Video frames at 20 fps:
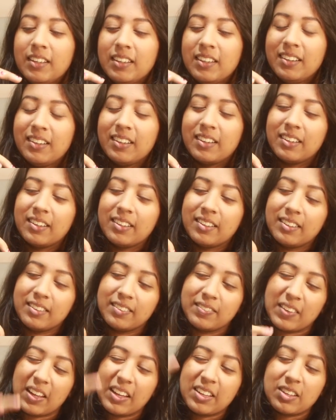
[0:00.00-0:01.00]
I
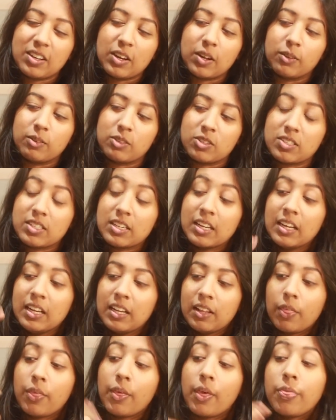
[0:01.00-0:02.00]
don't know, just
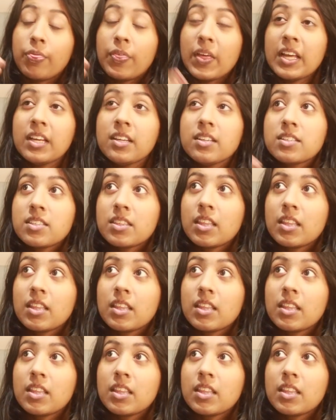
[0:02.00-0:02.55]
the things